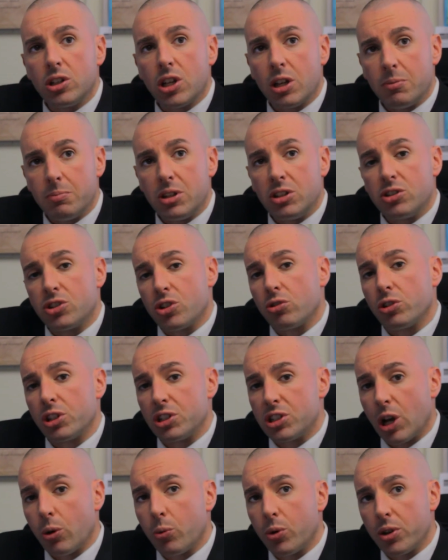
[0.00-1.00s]
can be
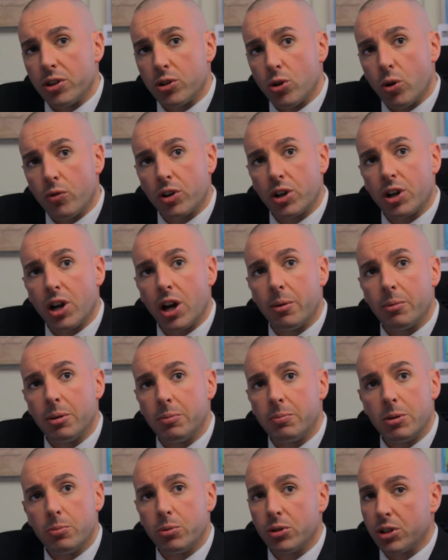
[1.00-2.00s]
certainly dealt with and overcome,
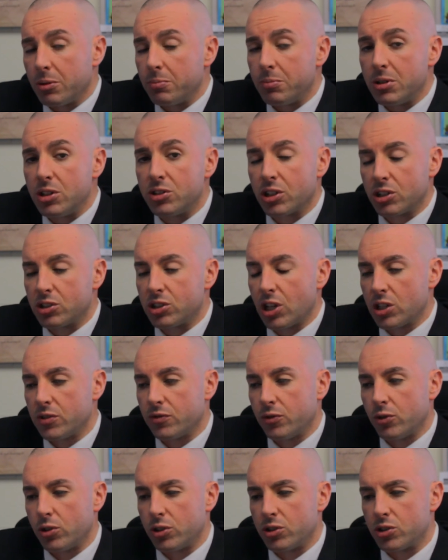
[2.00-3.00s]
and people can be
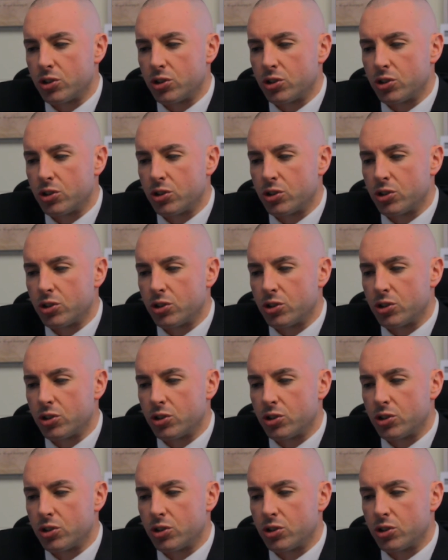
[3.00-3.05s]
successful.